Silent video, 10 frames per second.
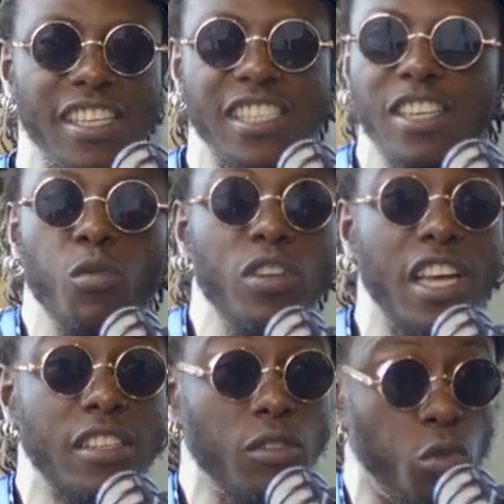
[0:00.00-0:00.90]
and they say, "Will
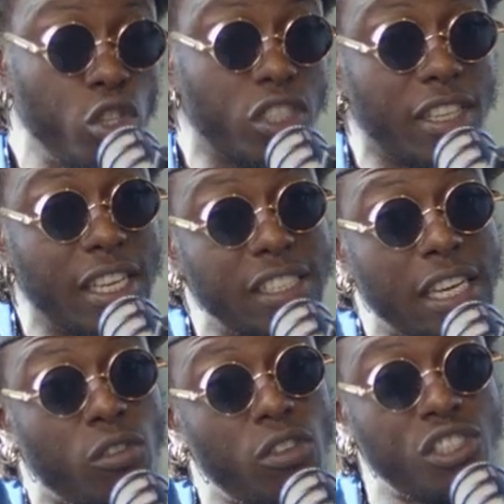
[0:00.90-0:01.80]
that? Will you say that is
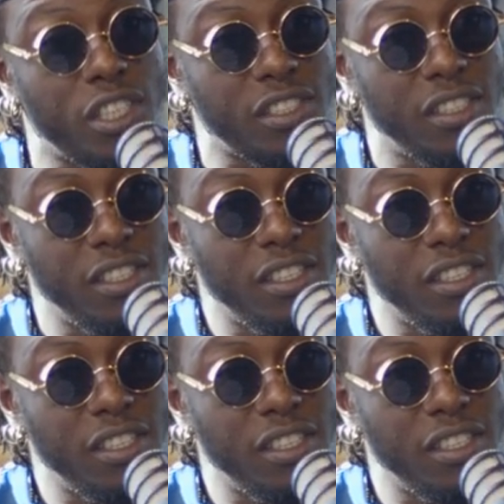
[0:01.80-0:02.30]
unconscious?"